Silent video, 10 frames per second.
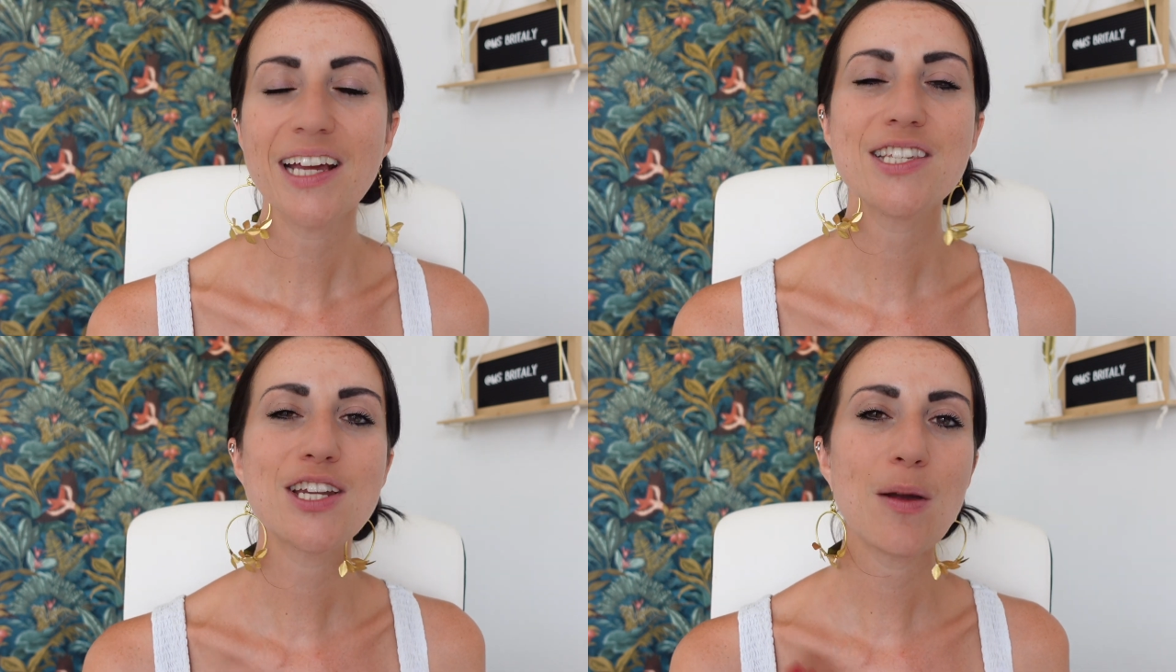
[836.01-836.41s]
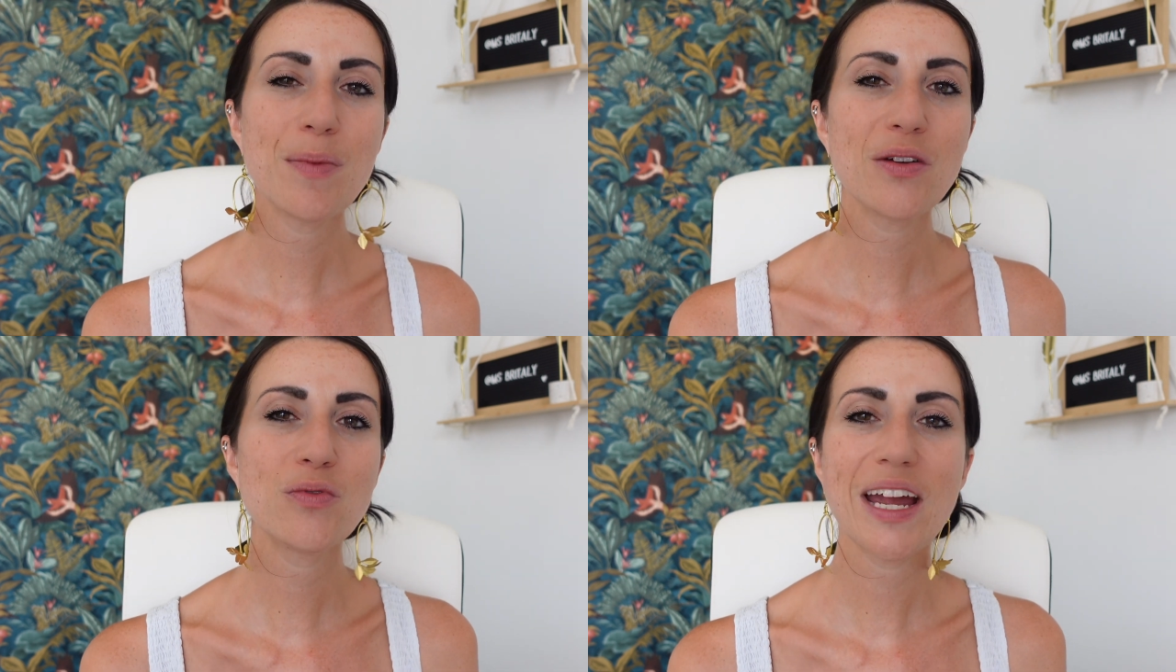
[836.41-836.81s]
So don't
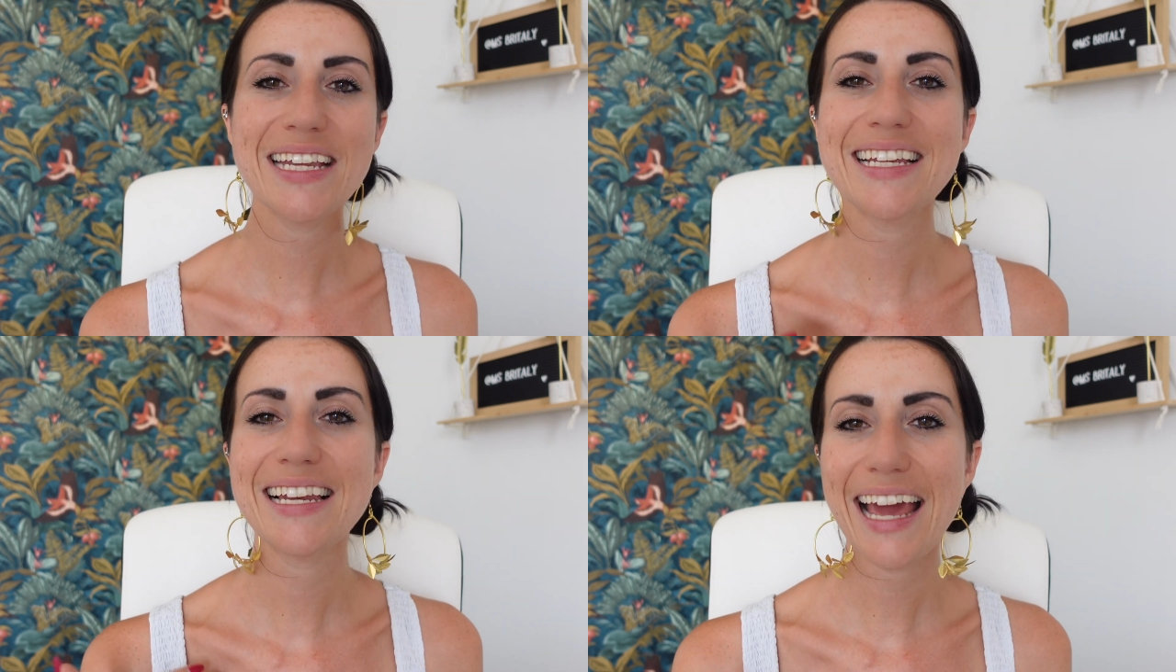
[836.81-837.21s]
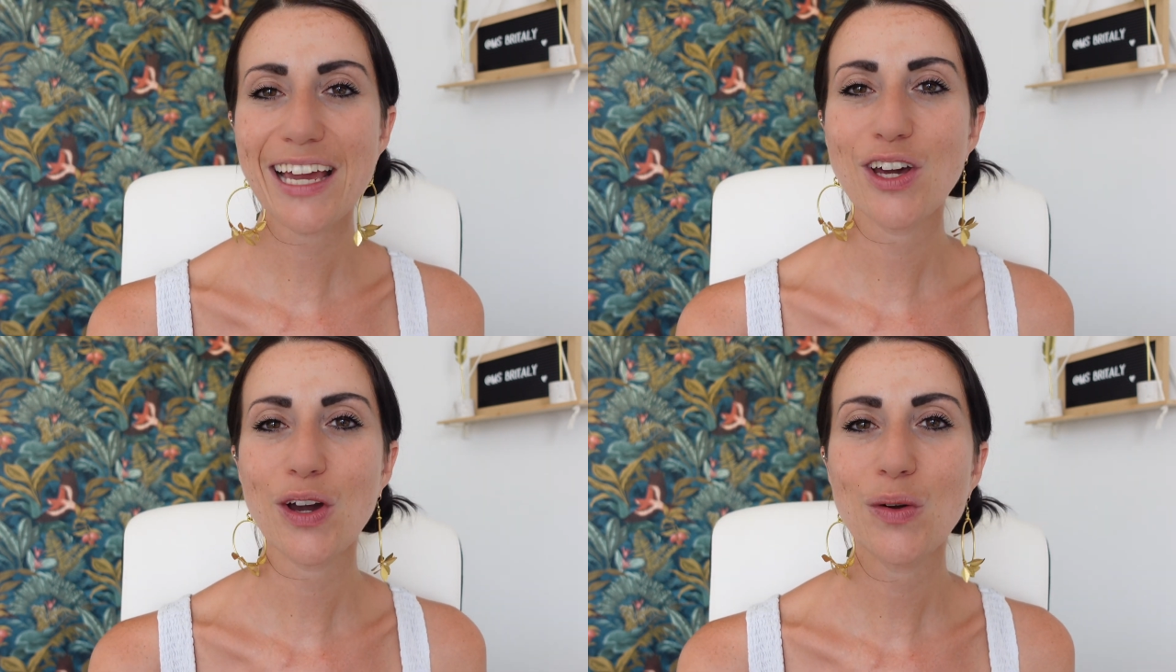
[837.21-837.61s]
be afraid to
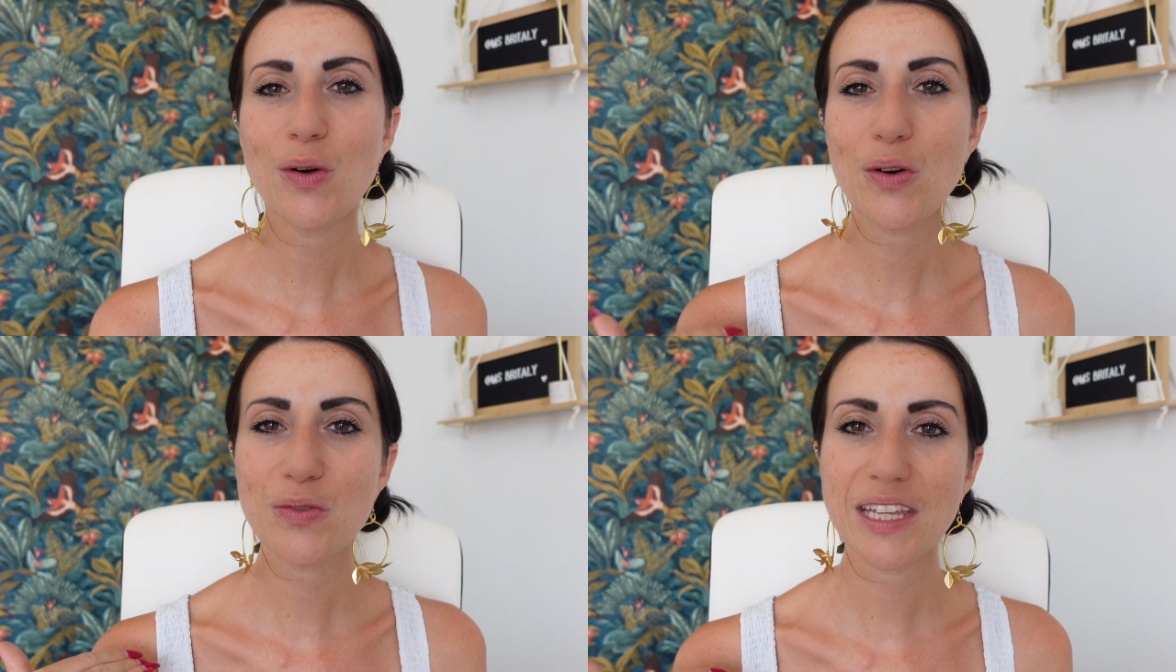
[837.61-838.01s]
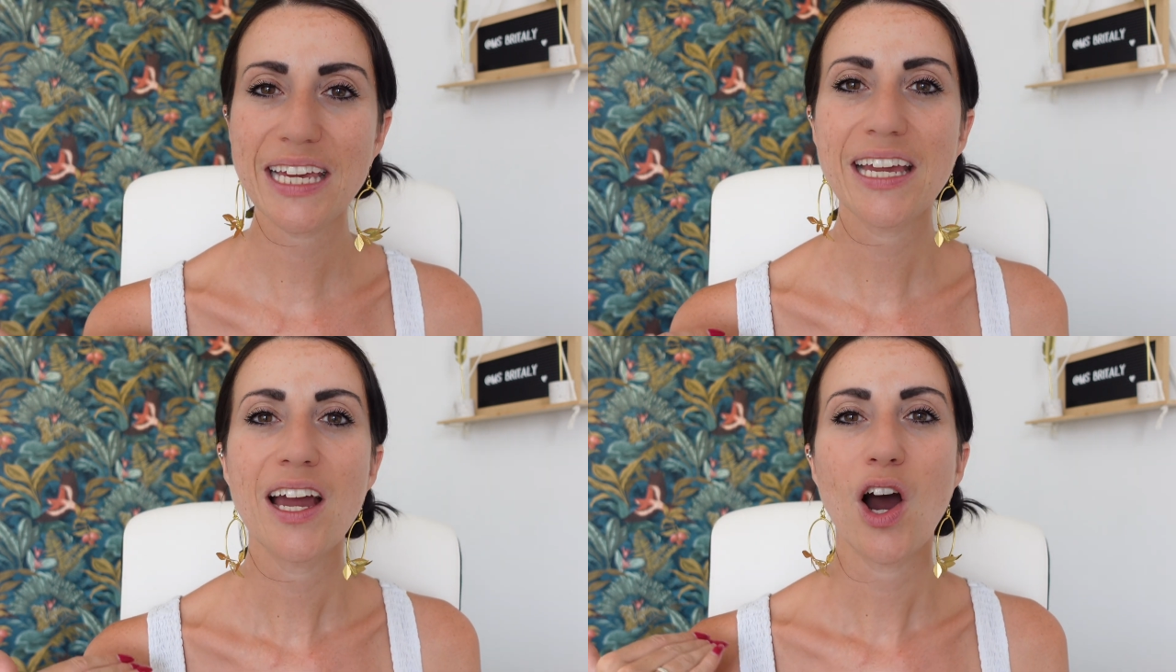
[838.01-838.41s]
let go of
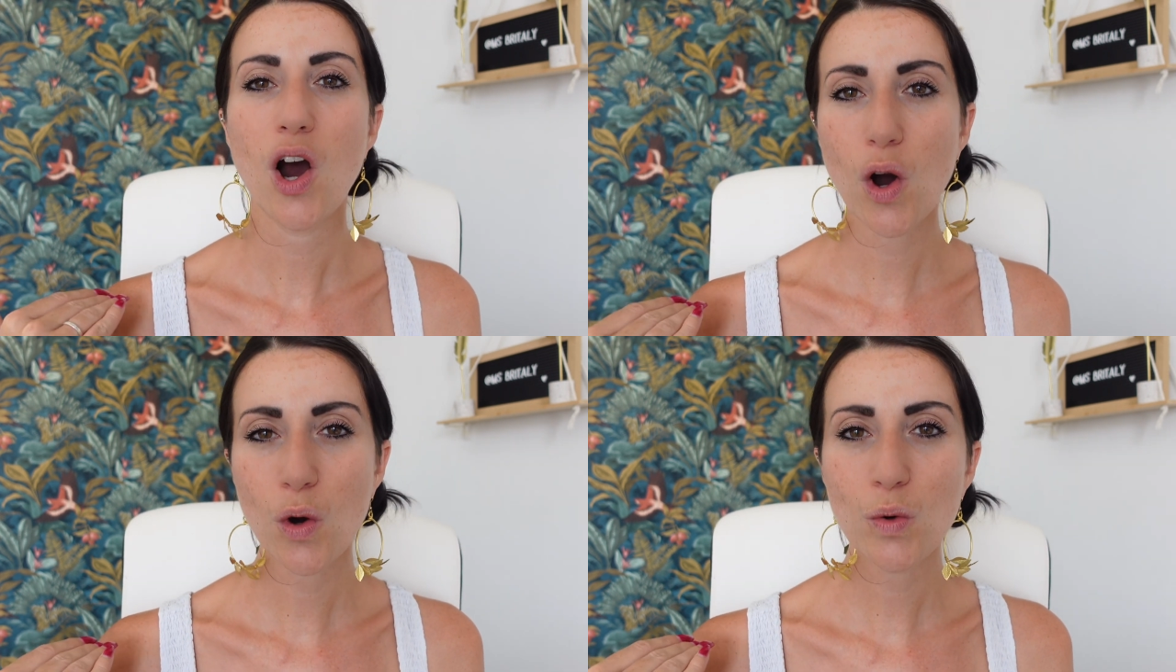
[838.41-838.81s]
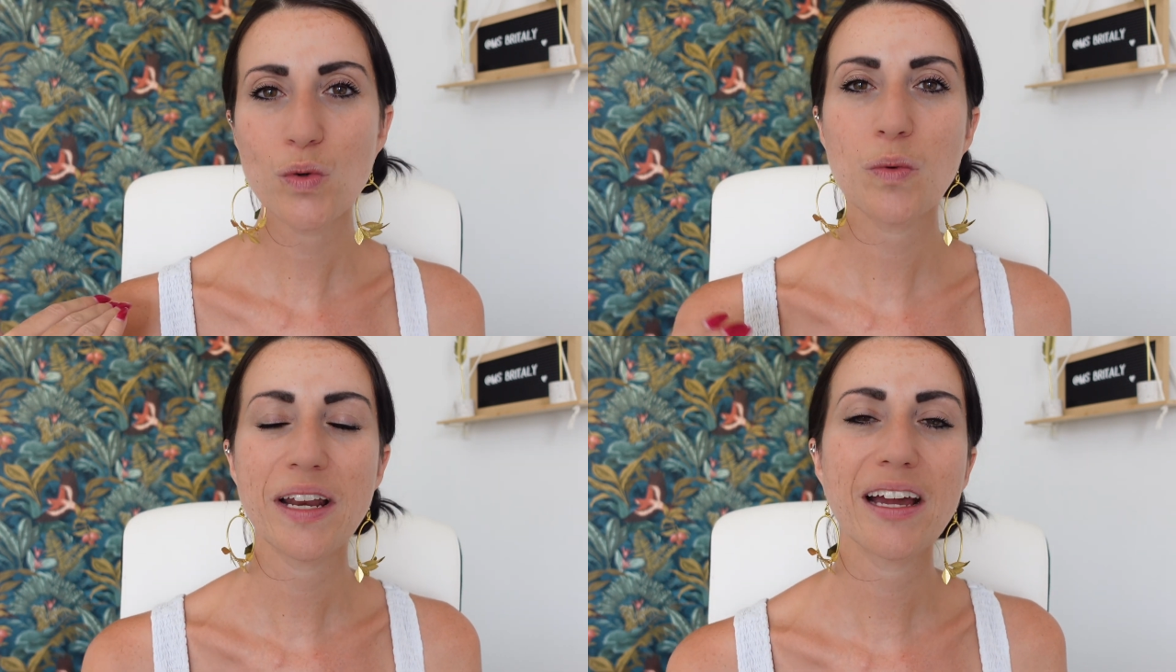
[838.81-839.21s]
the
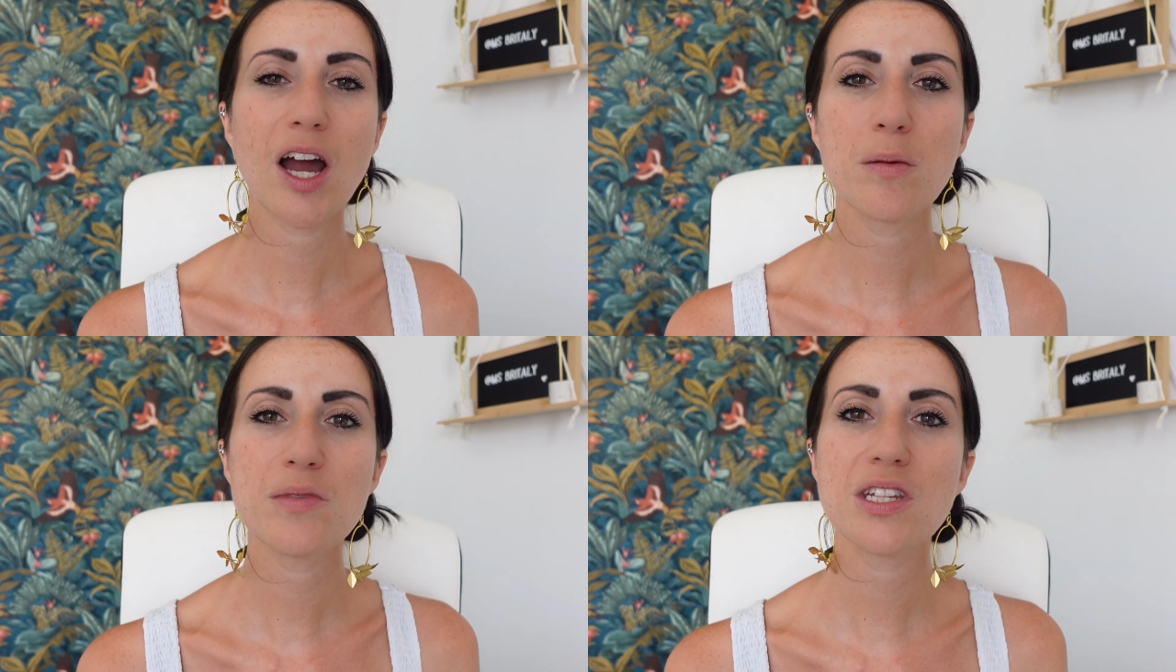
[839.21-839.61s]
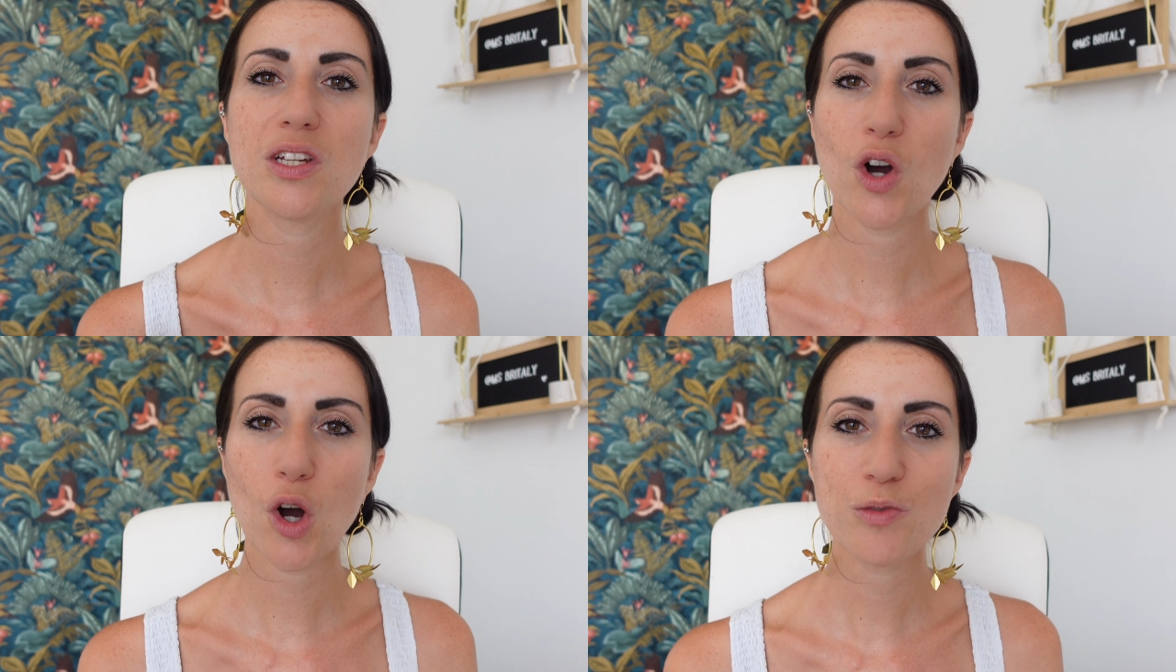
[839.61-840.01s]
old when it comes to
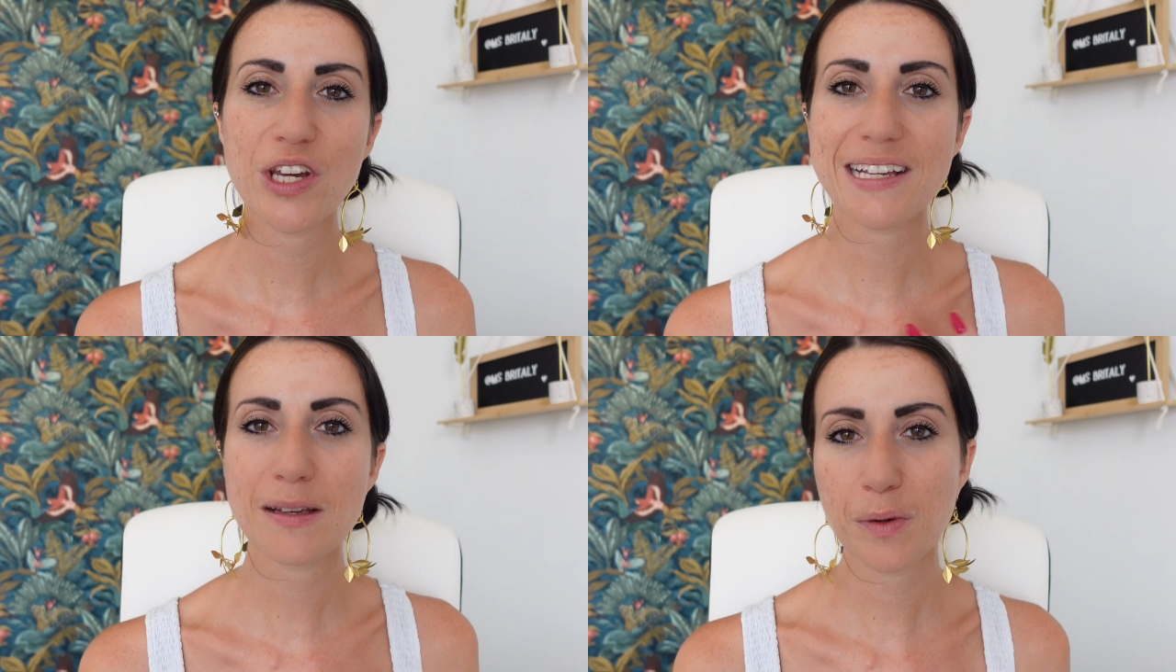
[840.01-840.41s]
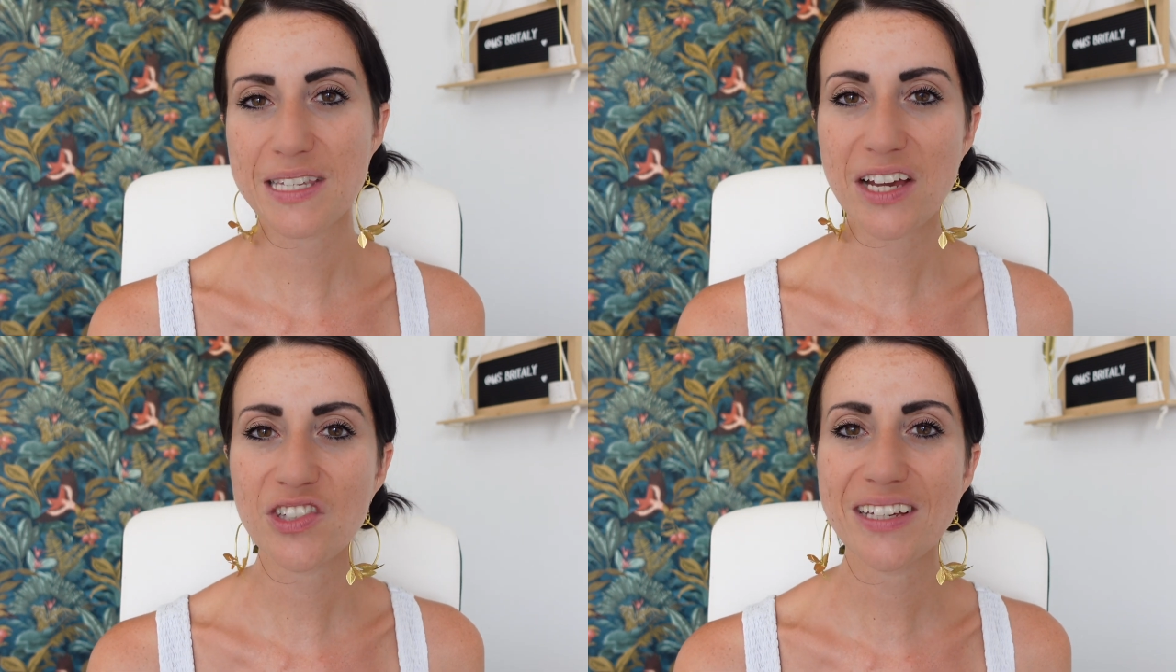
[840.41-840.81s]
your objects and
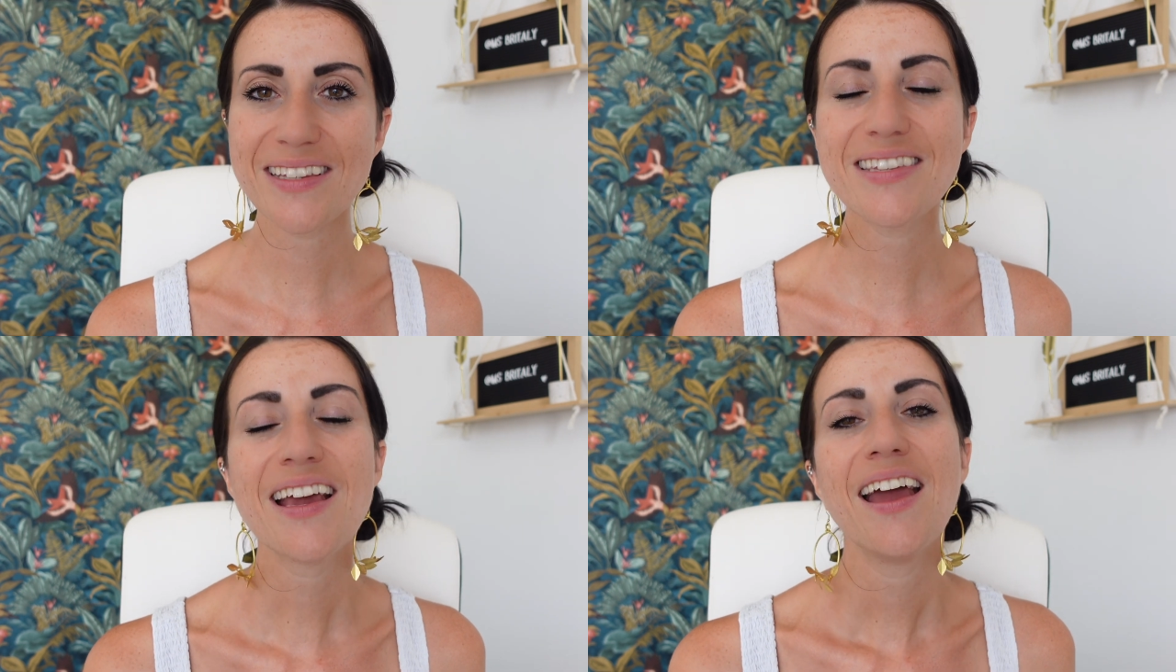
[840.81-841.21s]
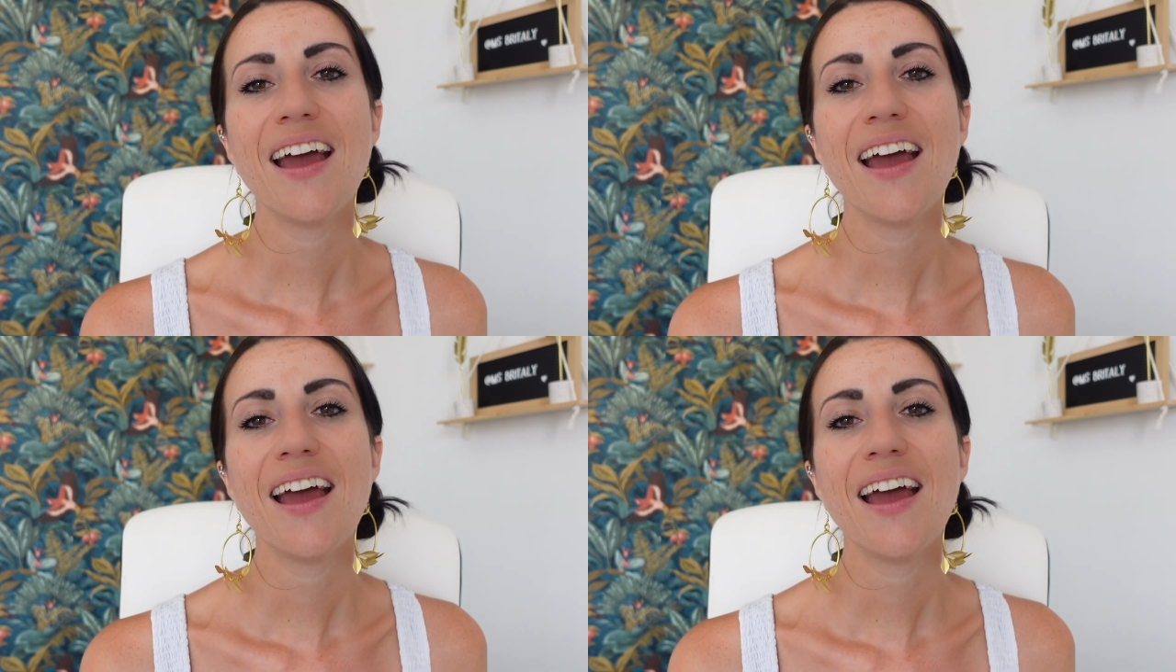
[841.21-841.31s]
possessions,